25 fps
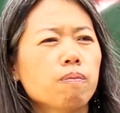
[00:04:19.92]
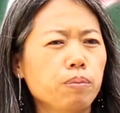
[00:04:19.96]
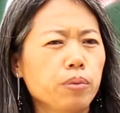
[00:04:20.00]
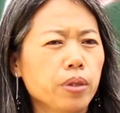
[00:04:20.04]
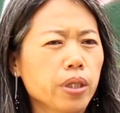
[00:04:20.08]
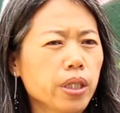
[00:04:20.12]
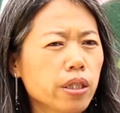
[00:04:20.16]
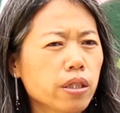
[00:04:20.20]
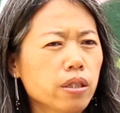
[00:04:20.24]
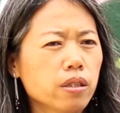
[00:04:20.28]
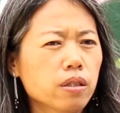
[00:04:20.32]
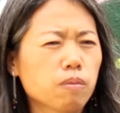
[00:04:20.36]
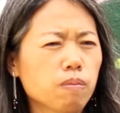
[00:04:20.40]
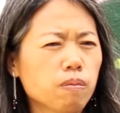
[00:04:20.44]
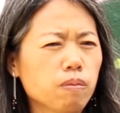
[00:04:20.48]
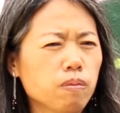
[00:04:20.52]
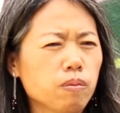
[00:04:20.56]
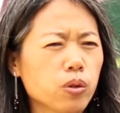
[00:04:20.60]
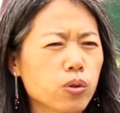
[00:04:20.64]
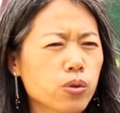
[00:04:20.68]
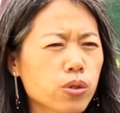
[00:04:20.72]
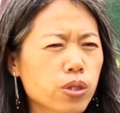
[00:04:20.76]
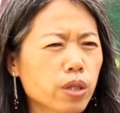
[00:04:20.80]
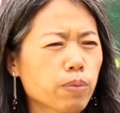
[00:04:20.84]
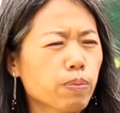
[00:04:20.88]
big
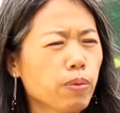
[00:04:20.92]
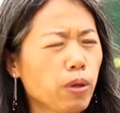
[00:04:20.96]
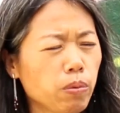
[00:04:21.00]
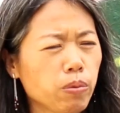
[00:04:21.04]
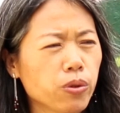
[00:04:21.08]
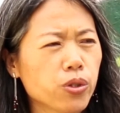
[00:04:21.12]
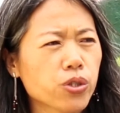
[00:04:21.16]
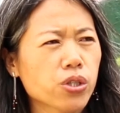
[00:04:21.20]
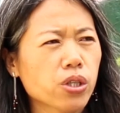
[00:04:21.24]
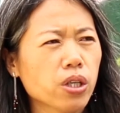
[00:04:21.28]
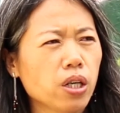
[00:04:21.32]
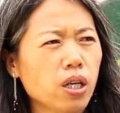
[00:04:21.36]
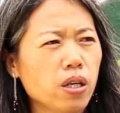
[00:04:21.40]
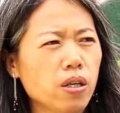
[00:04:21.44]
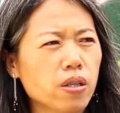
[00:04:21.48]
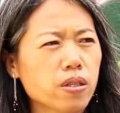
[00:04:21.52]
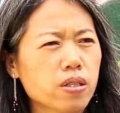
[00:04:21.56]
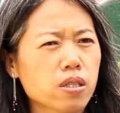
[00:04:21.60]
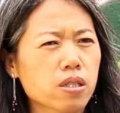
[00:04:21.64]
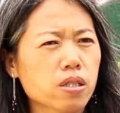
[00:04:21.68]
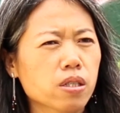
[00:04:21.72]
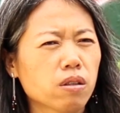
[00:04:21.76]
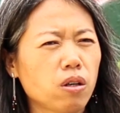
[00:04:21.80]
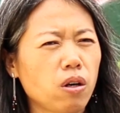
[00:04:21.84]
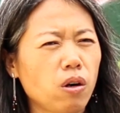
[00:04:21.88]
music publishing
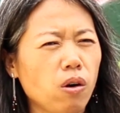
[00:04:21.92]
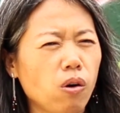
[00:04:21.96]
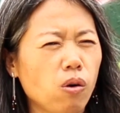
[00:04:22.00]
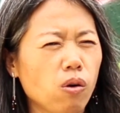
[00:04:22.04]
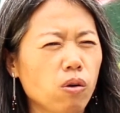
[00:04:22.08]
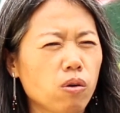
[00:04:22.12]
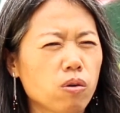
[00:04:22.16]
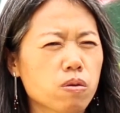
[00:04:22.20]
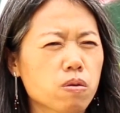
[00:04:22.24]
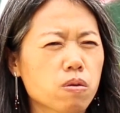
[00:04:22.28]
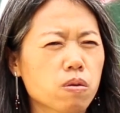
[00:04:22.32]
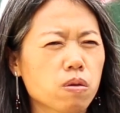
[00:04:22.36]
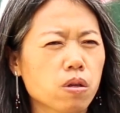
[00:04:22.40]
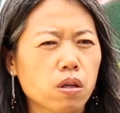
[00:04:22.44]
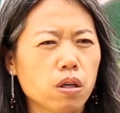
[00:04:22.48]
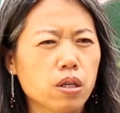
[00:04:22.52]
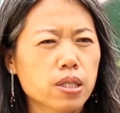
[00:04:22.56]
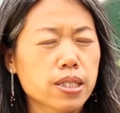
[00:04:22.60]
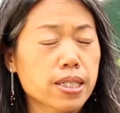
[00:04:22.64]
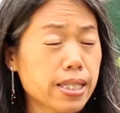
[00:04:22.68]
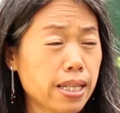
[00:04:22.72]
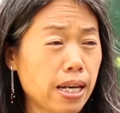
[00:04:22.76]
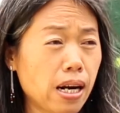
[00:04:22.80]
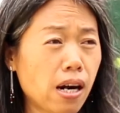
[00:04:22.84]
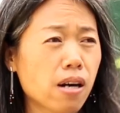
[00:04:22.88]
house called
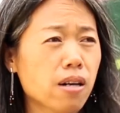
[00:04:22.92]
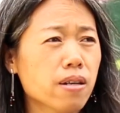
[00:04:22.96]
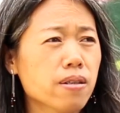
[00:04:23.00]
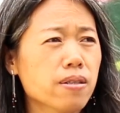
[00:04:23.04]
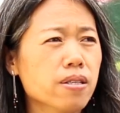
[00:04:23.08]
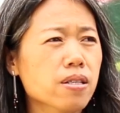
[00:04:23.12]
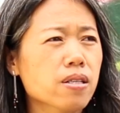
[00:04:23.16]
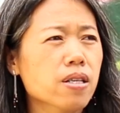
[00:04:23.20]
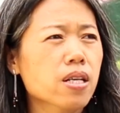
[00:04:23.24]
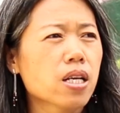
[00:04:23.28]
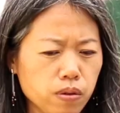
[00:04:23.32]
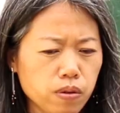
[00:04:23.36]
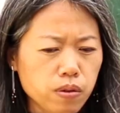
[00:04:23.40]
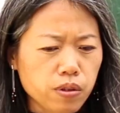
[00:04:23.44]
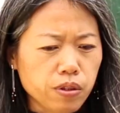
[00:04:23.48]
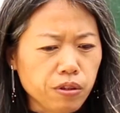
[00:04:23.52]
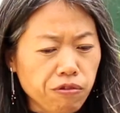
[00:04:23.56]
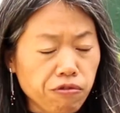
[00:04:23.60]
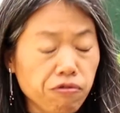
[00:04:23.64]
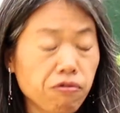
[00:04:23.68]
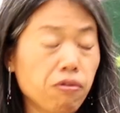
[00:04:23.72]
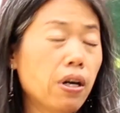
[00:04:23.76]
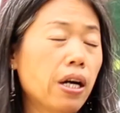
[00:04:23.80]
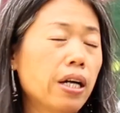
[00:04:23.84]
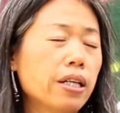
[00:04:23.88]
Stars, they
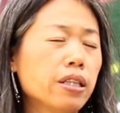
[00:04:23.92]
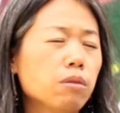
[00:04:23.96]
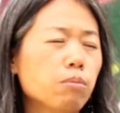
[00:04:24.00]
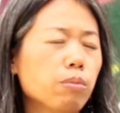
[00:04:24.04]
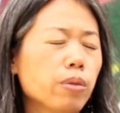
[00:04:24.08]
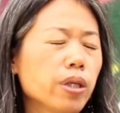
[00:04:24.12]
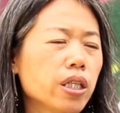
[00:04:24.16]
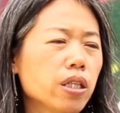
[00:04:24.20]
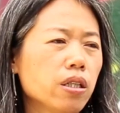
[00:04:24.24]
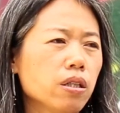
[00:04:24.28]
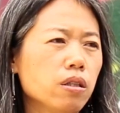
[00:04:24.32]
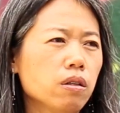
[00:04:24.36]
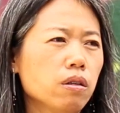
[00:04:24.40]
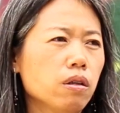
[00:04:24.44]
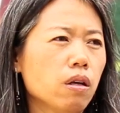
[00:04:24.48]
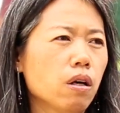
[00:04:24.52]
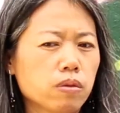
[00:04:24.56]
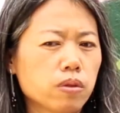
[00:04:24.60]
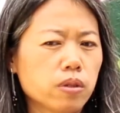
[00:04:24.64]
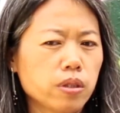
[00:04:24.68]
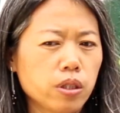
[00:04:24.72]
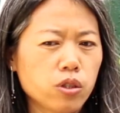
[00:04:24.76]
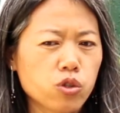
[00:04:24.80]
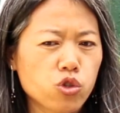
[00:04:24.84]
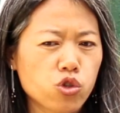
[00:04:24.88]
find me,
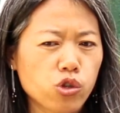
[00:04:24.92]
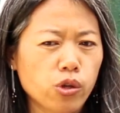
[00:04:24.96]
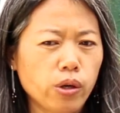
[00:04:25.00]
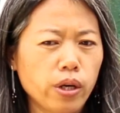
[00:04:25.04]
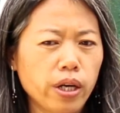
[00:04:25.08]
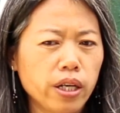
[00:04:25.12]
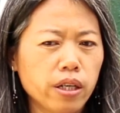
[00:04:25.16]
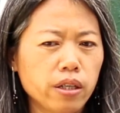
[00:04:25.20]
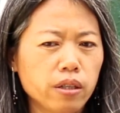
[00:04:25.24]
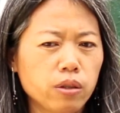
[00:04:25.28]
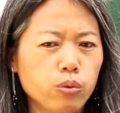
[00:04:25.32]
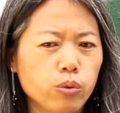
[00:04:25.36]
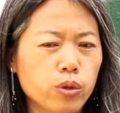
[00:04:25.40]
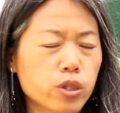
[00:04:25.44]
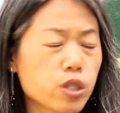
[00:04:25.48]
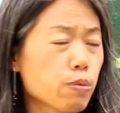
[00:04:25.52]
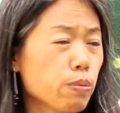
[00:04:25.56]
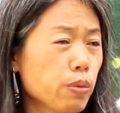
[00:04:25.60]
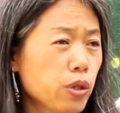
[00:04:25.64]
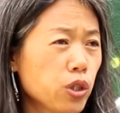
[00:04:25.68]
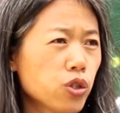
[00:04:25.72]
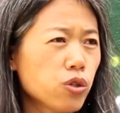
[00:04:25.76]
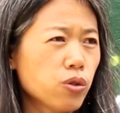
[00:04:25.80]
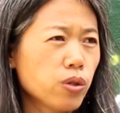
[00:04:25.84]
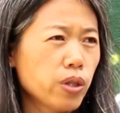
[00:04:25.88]
they try with
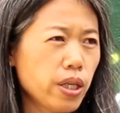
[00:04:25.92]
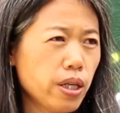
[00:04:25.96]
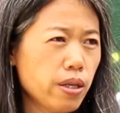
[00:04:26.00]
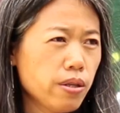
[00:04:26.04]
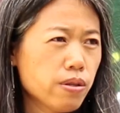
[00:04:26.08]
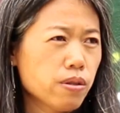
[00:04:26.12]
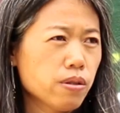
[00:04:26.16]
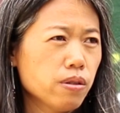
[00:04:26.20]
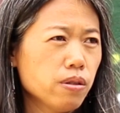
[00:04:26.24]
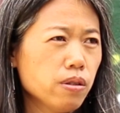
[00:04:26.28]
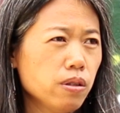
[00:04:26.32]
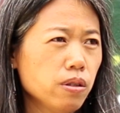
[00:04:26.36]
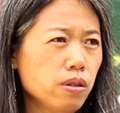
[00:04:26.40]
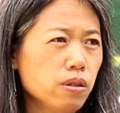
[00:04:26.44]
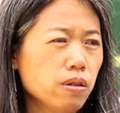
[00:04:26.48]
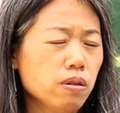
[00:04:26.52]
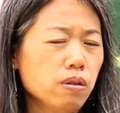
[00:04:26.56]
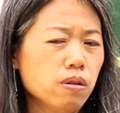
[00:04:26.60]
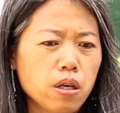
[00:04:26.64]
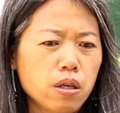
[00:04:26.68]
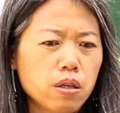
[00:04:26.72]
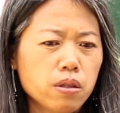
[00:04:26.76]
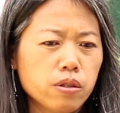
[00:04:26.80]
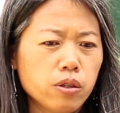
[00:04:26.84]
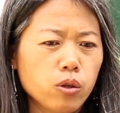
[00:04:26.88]
me
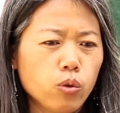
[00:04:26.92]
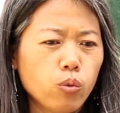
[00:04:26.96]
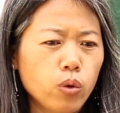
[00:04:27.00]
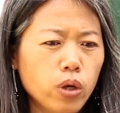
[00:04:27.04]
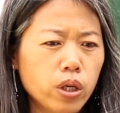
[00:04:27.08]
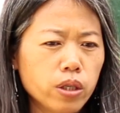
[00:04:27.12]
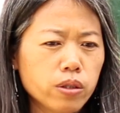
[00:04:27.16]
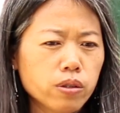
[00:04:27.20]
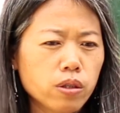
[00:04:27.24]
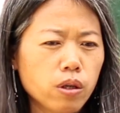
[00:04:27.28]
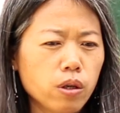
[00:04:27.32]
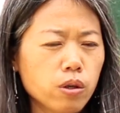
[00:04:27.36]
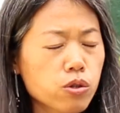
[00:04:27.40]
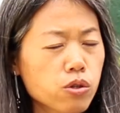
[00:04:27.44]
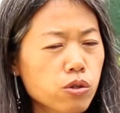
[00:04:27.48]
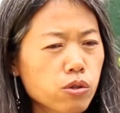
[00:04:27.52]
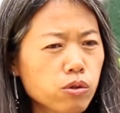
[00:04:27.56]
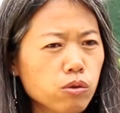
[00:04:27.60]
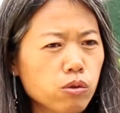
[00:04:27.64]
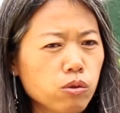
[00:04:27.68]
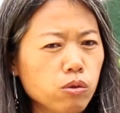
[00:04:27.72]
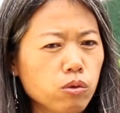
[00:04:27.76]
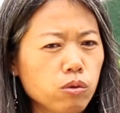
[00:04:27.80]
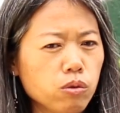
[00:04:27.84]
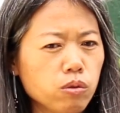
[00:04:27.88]
together. They want
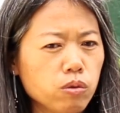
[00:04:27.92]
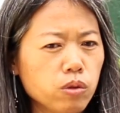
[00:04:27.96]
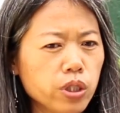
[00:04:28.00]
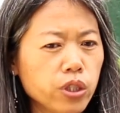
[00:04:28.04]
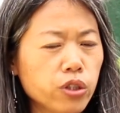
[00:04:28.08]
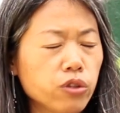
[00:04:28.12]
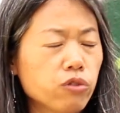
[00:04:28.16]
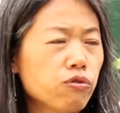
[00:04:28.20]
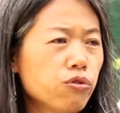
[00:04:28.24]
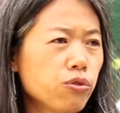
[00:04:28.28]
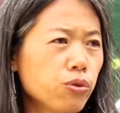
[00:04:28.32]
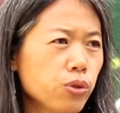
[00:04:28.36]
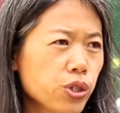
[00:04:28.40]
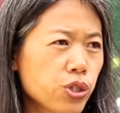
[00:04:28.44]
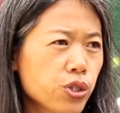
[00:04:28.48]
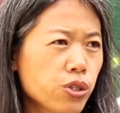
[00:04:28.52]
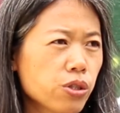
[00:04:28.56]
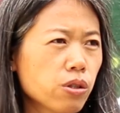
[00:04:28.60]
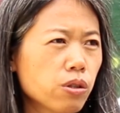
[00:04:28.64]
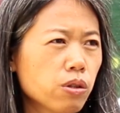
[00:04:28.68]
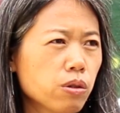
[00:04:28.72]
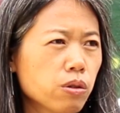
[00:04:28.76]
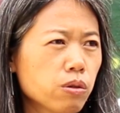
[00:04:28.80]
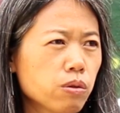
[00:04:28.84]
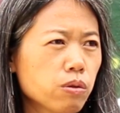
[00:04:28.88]
also in
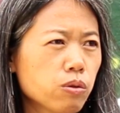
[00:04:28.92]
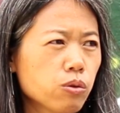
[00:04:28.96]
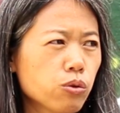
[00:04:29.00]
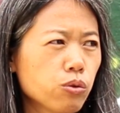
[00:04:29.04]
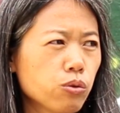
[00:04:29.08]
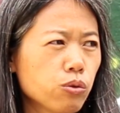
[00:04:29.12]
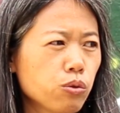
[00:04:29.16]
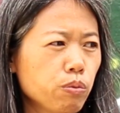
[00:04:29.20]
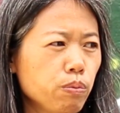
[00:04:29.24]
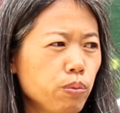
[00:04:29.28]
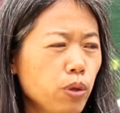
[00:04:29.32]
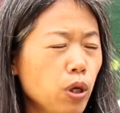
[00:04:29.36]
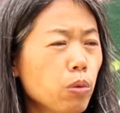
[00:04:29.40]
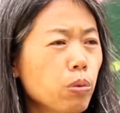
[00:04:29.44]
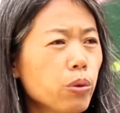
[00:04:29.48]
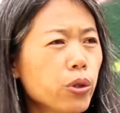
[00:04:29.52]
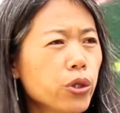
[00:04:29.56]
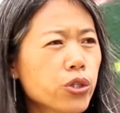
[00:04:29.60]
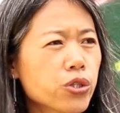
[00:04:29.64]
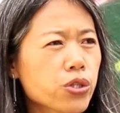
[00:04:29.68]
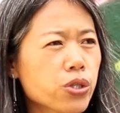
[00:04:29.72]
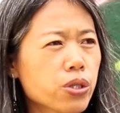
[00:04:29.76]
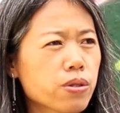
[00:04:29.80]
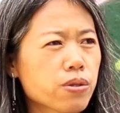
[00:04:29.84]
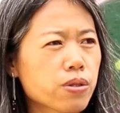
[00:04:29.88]
future to
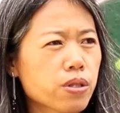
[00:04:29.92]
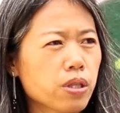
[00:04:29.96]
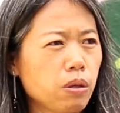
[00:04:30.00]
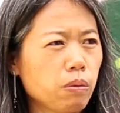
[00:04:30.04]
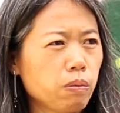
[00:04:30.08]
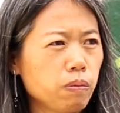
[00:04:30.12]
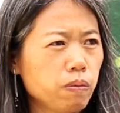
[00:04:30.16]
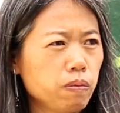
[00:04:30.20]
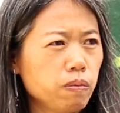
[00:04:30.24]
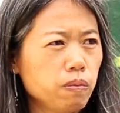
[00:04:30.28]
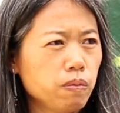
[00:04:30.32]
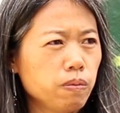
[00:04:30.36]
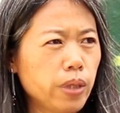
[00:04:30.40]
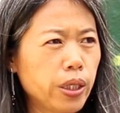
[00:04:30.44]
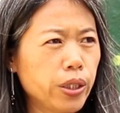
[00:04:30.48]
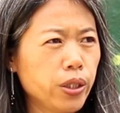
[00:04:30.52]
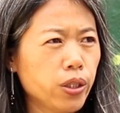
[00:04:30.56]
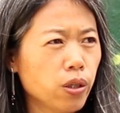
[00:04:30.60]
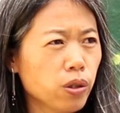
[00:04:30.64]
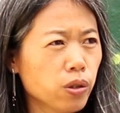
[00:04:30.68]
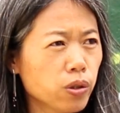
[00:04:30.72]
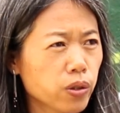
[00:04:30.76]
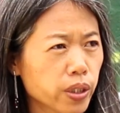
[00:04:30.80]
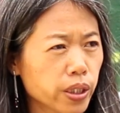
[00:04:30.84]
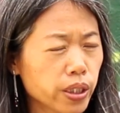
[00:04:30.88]
publish some
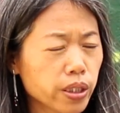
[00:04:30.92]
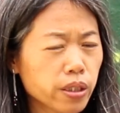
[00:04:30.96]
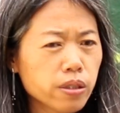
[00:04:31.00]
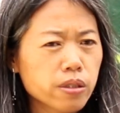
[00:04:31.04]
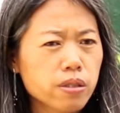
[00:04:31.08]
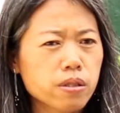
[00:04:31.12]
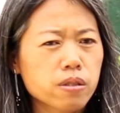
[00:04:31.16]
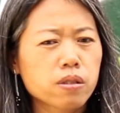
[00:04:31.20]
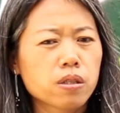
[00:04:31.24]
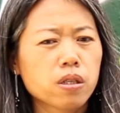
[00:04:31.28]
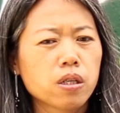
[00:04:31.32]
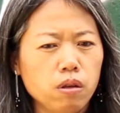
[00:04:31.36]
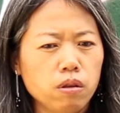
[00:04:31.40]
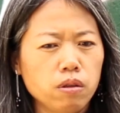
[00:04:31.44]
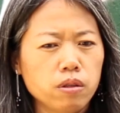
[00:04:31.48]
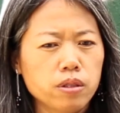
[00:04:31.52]
minorities.